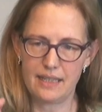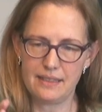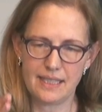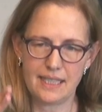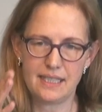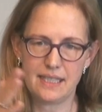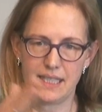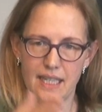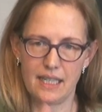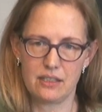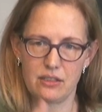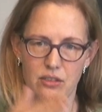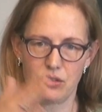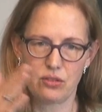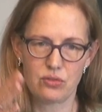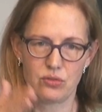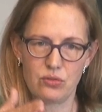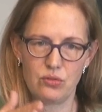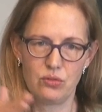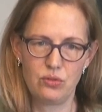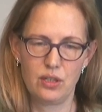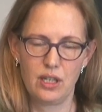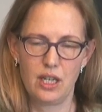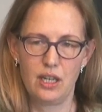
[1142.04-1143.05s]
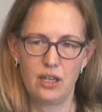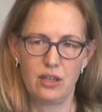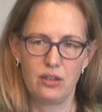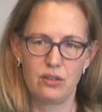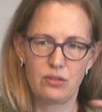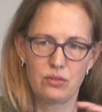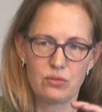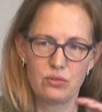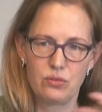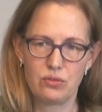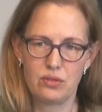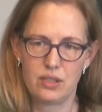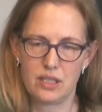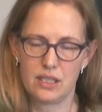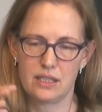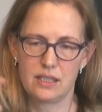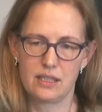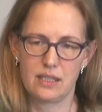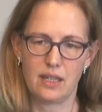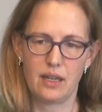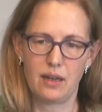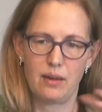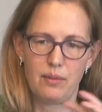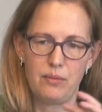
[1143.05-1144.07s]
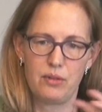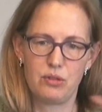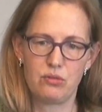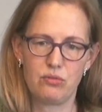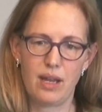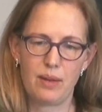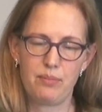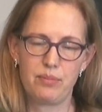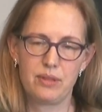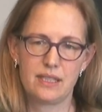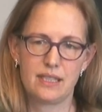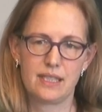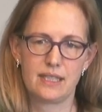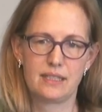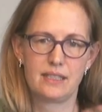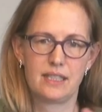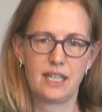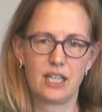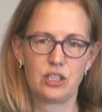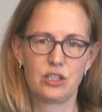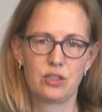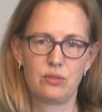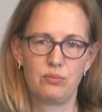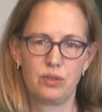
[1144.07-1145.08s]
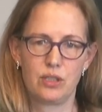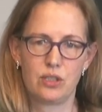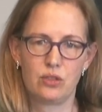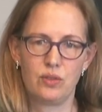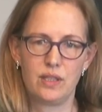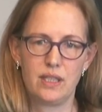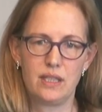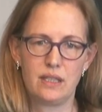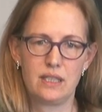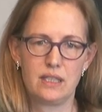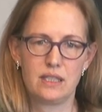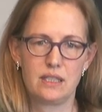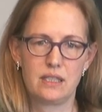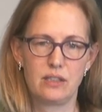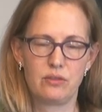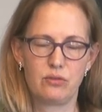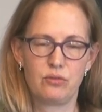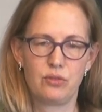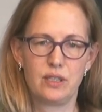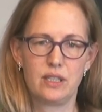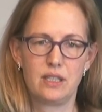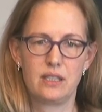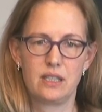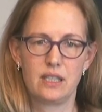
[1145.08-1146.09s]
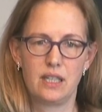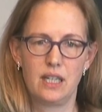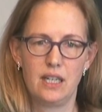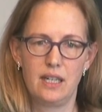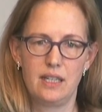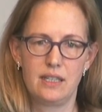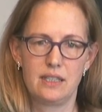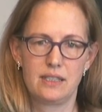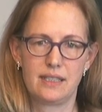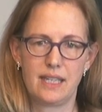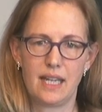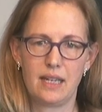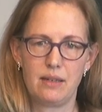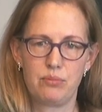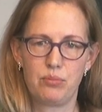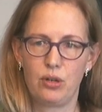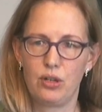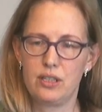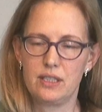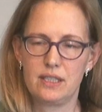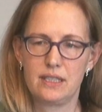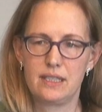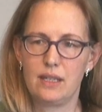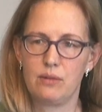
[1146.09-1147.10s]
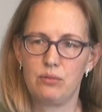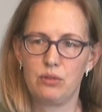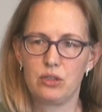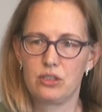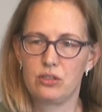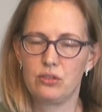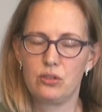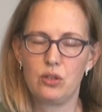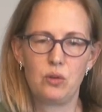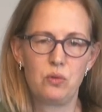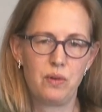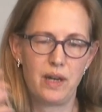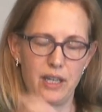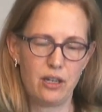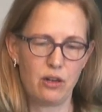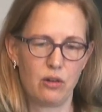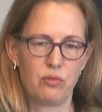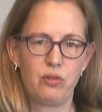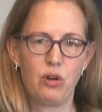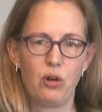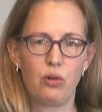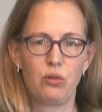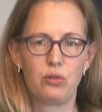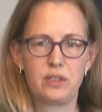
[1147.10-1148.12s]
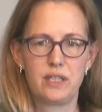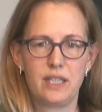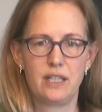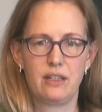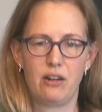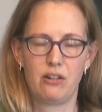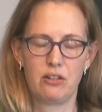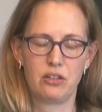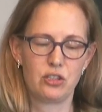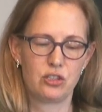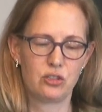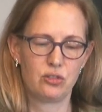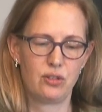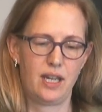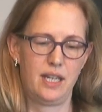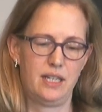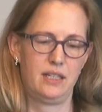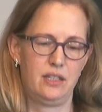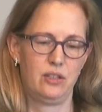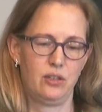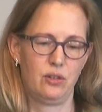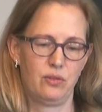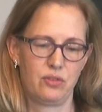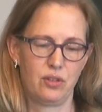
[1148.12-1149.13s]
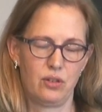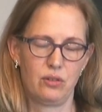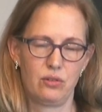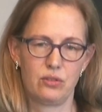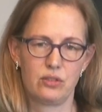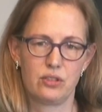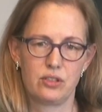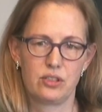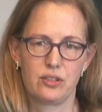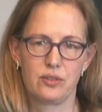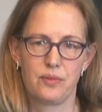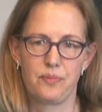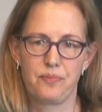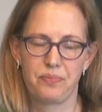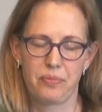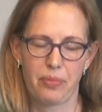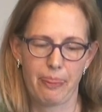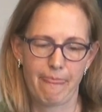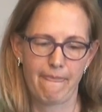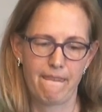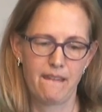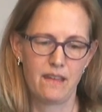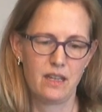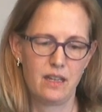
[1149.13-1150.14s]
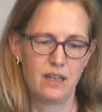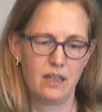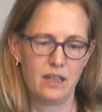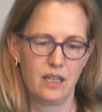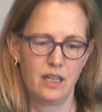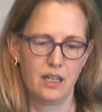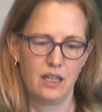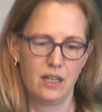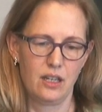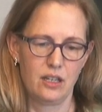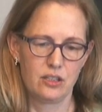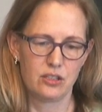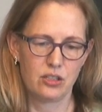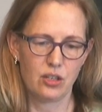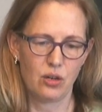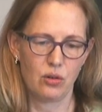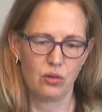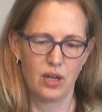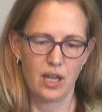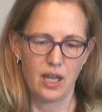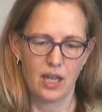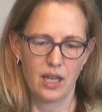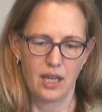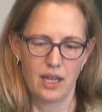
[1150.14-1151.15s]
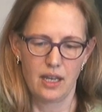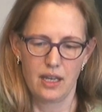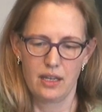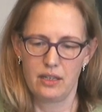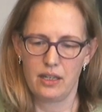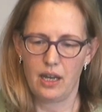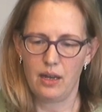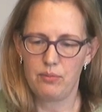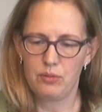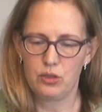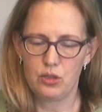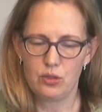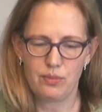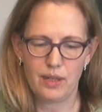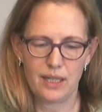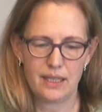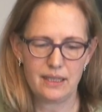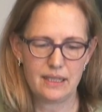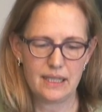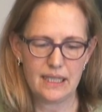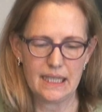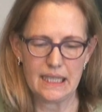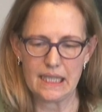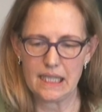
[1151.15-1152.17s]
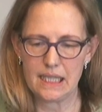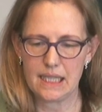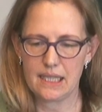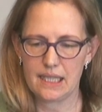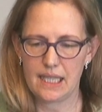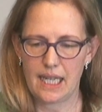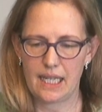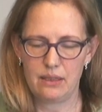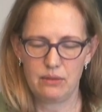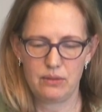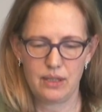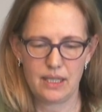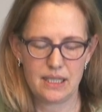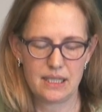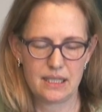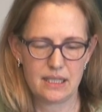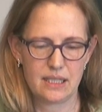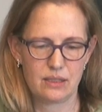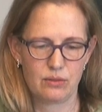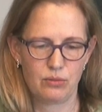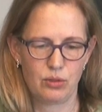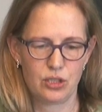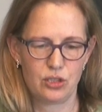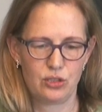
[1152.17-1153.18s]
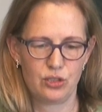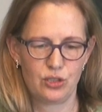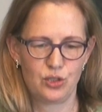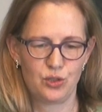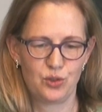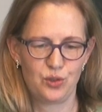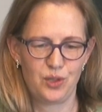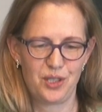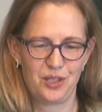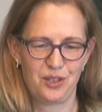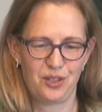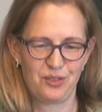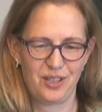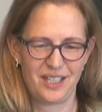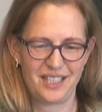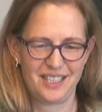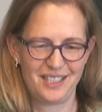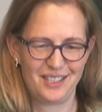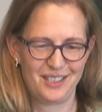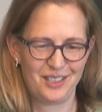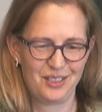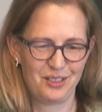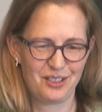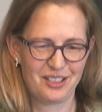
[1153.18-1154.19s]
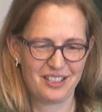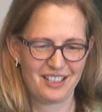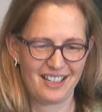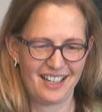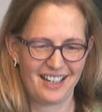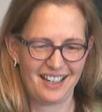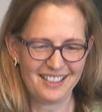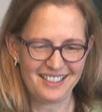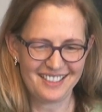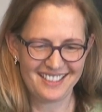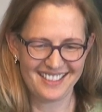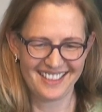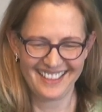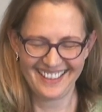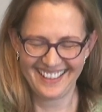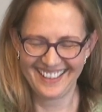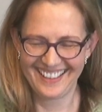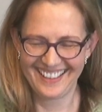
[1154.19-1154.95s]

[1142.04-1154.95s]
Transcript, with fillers: as I said, through, through this um, rapid succession between these different standpoints, there was no way of holding on to any of those. So um, you might think that, anyway, this is what you're doing already in your class.